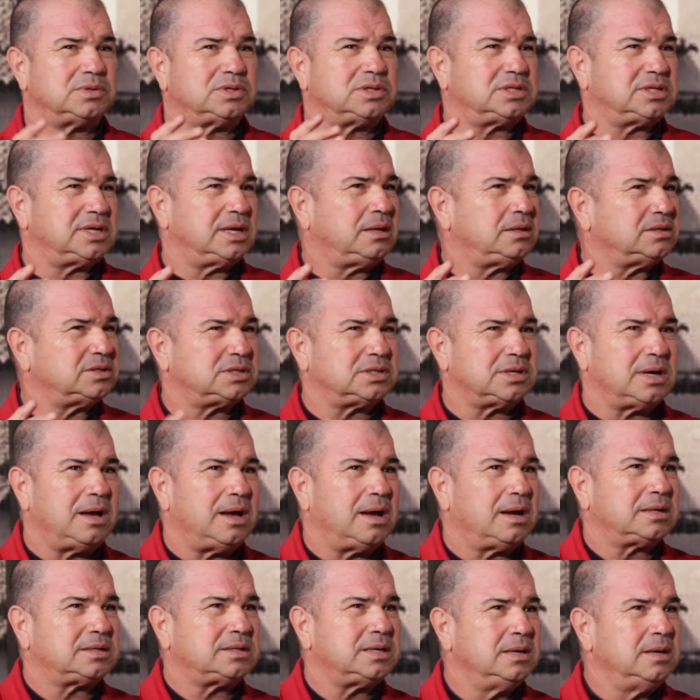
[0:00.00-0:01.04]
were
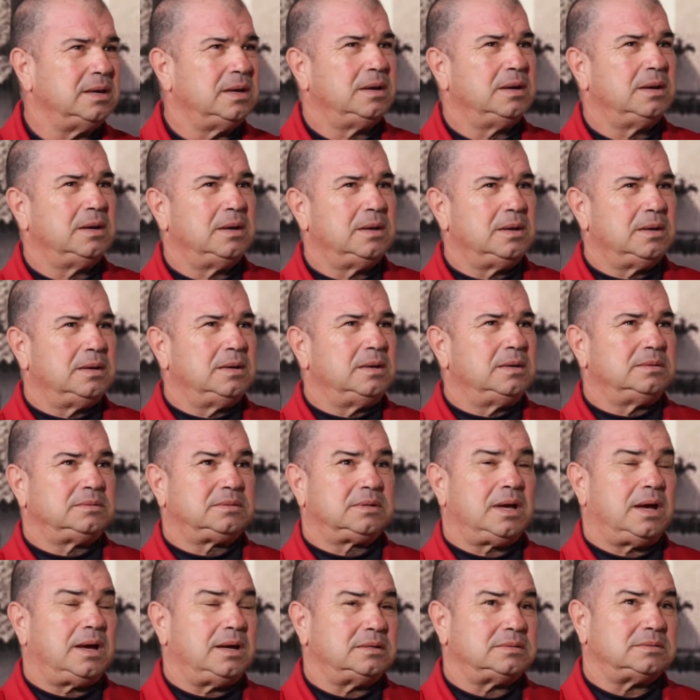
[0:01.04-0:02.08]
shell-shocked, these
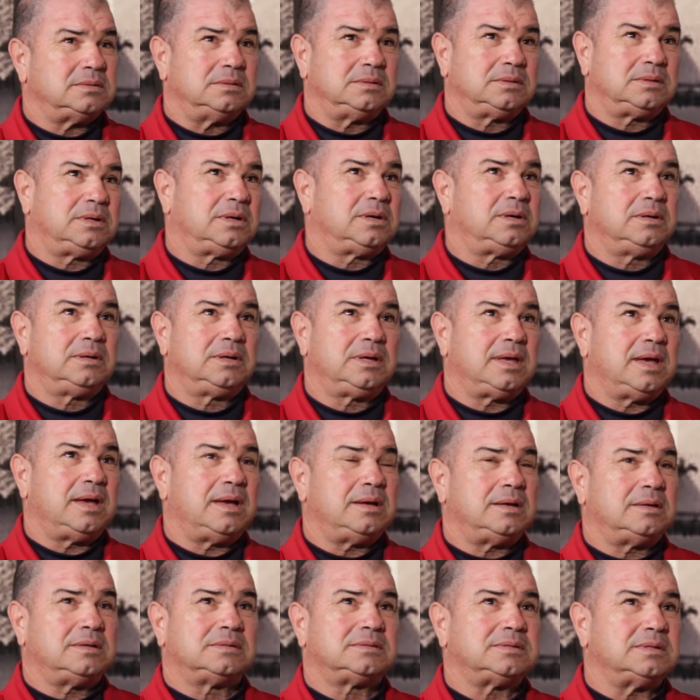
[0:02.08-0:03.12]
guys and
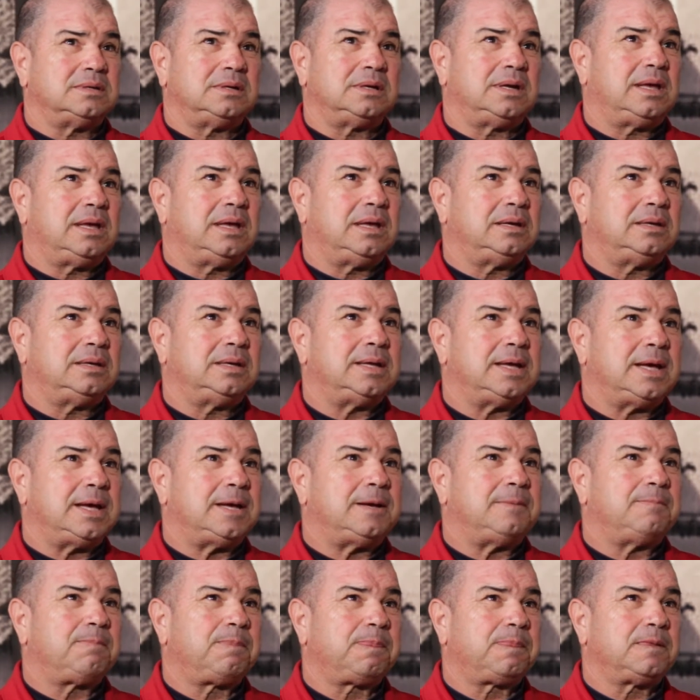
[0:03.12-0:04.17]
gals, and
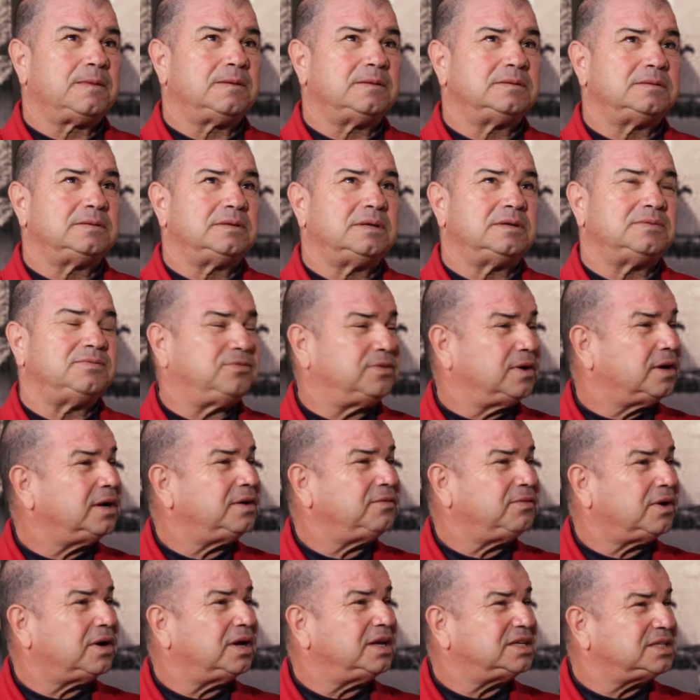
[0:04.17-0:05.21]
it's
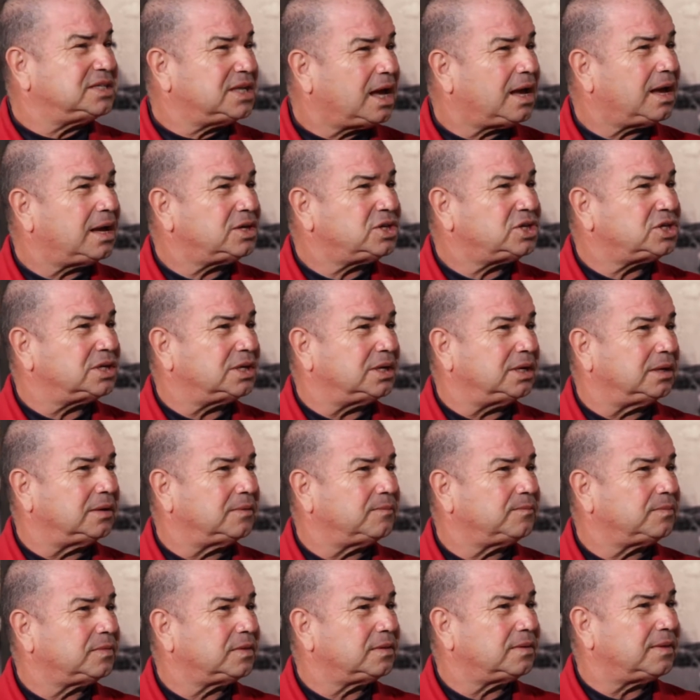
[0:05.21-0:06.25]
very, very
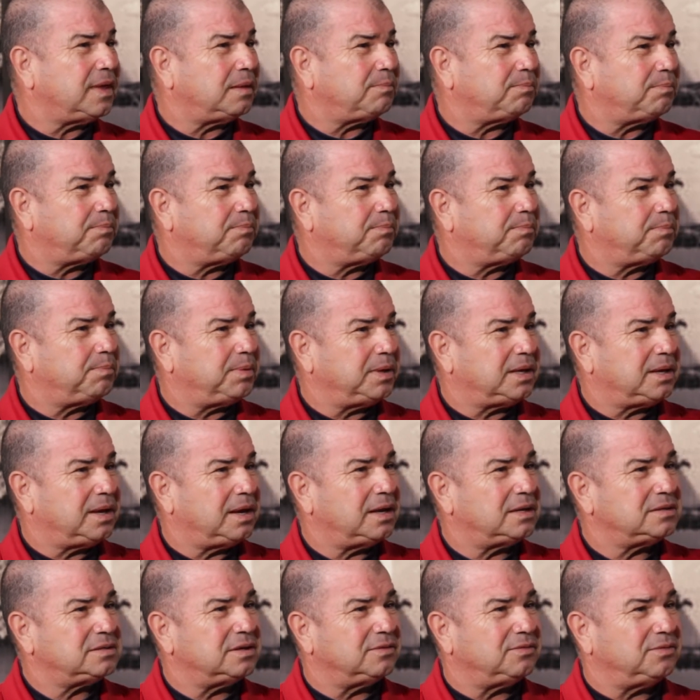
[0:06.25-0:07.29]
touching that
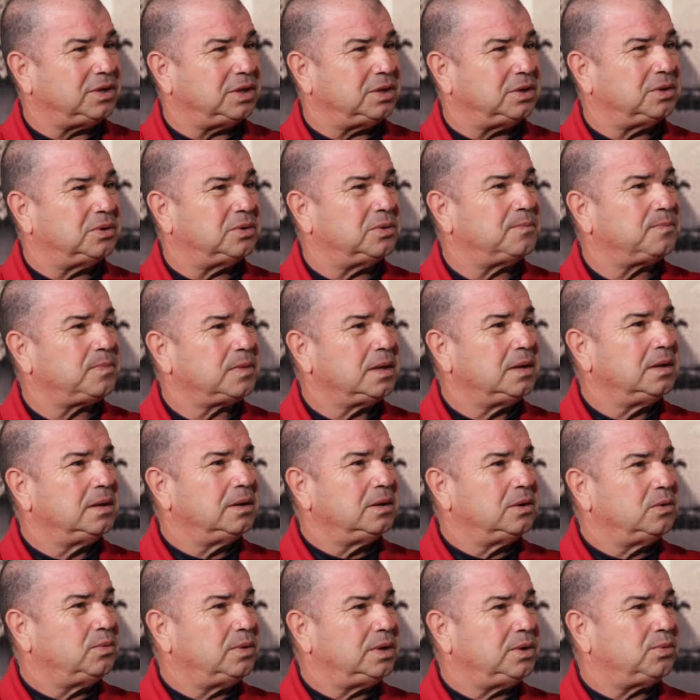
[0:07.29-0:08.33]
because of you,
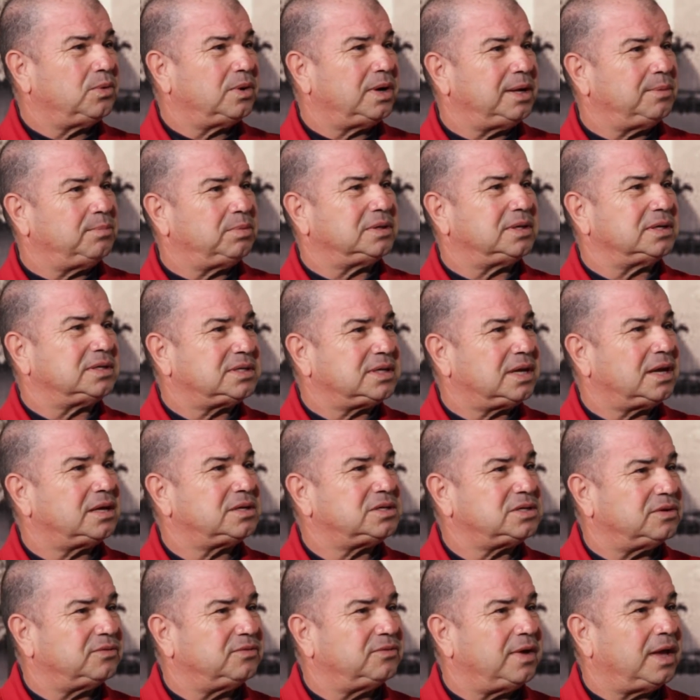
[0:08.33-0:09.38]
we were able to
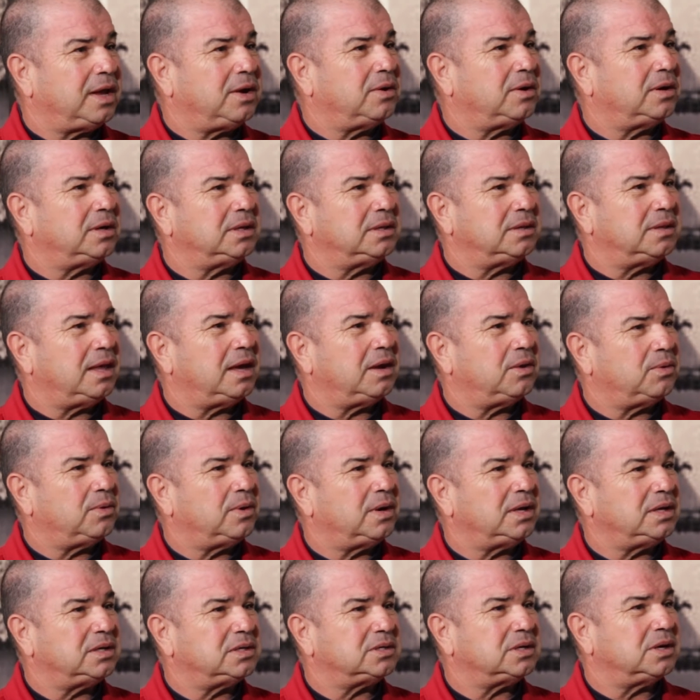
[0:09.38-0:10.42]
touch a veteran in that
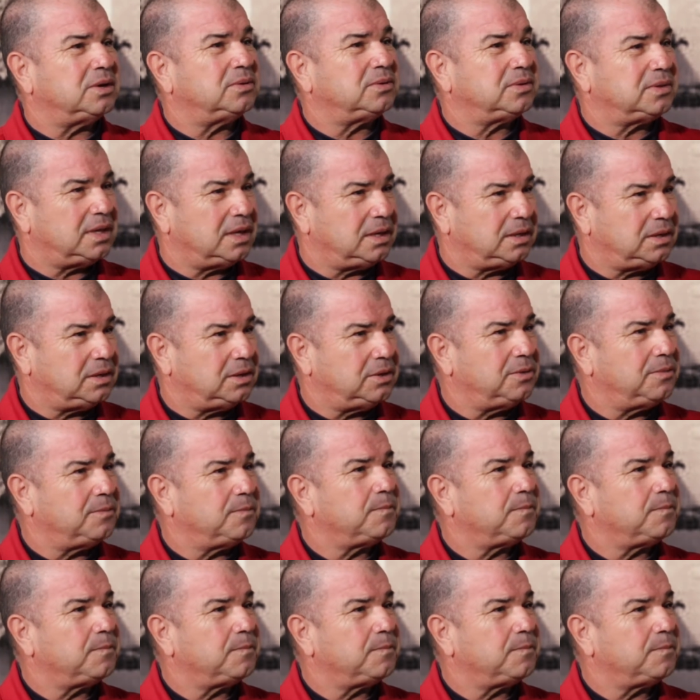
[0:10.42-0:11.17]
way, Joe. Thank you.